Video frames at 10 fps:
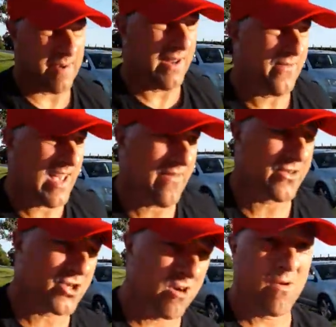mean, if you have a
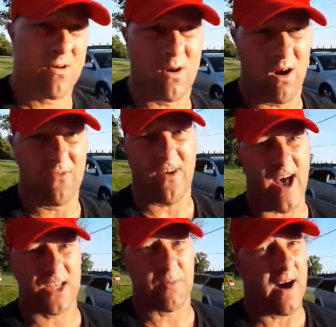turbo car,
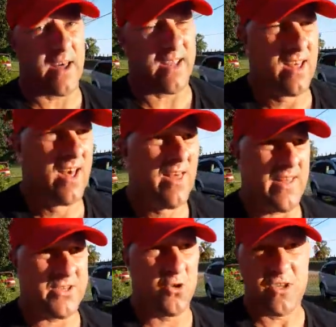Fox body,
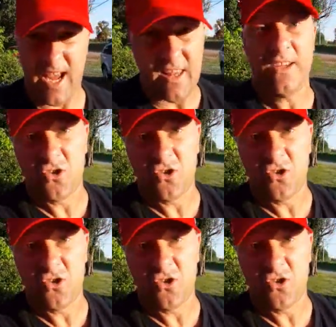that you daily